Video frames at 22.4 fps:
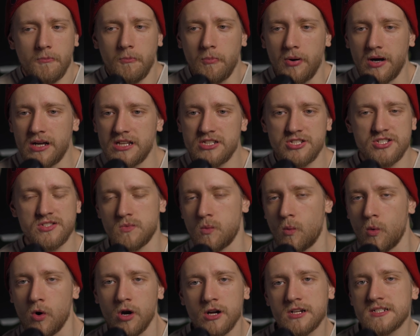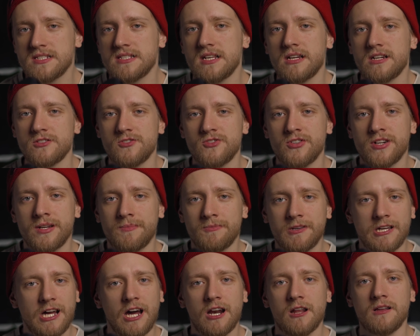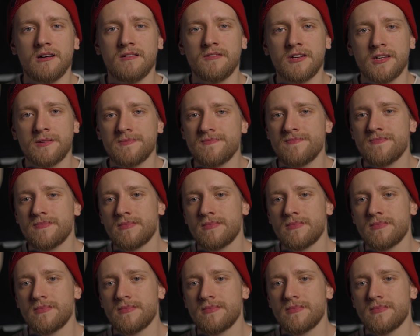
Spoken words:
But it just works like a dream. You gotta love it.